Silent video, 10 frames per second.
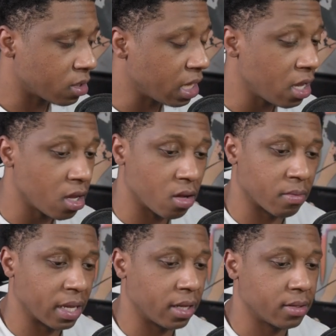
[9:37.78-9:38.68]
Damn,
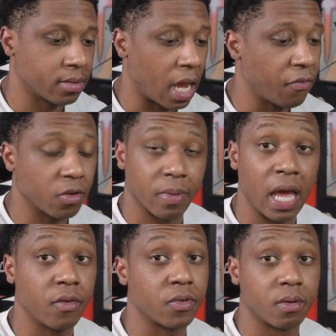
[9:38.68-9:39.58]
man. I feel
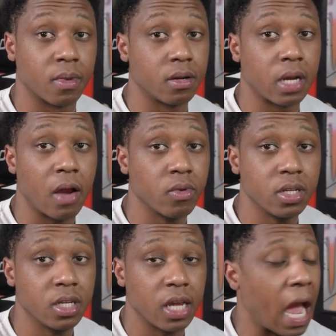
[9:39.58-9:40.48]
bad for them, bro. I really
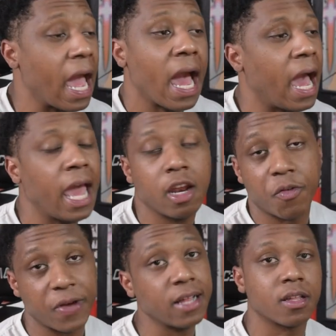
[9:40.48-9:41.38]
did. I had no
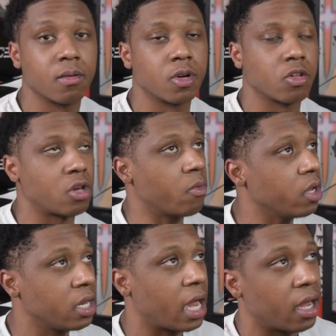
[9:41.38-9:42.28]
faith in them, though, so I'm
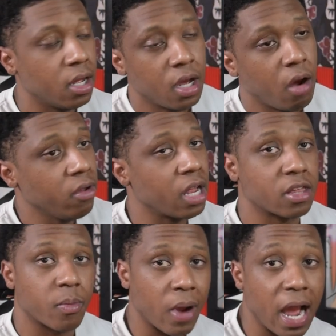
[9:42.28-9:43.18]
really not
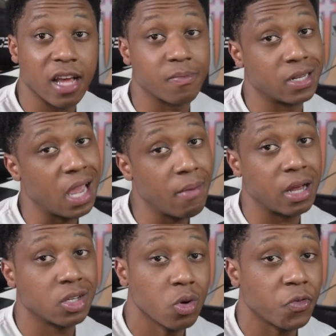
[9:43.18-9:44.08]
surprised. But damn, I
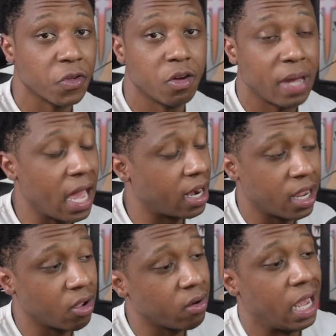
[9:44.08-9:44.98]
do feel bad. I
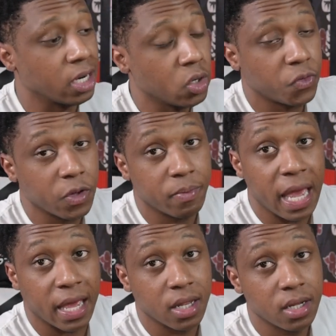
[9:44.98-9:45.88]
ain't gonna lie. I do feel
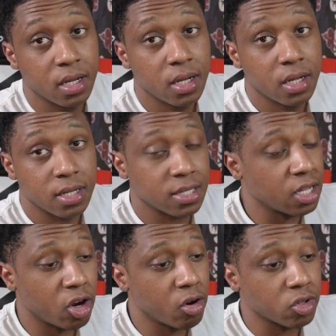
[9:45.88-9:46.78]
bad to see
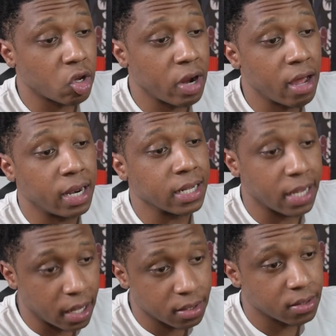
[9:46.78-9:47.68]
the heroes go down like
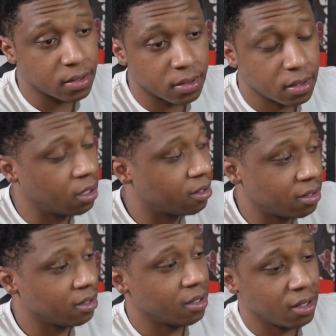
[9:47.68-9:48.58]
that.
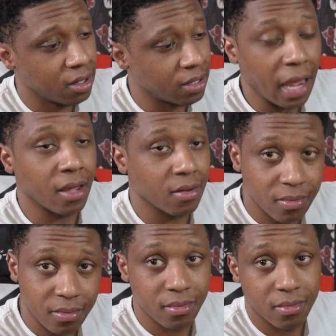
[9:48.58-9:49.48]
Damn.
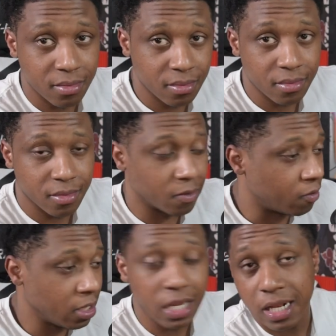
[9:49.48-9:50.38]

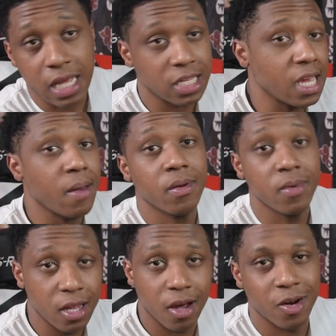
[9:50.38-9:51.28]
Wouldn't let that shit happen to
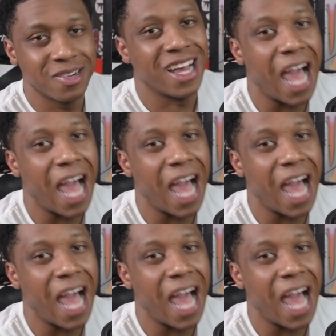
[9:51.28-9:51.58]
me, though.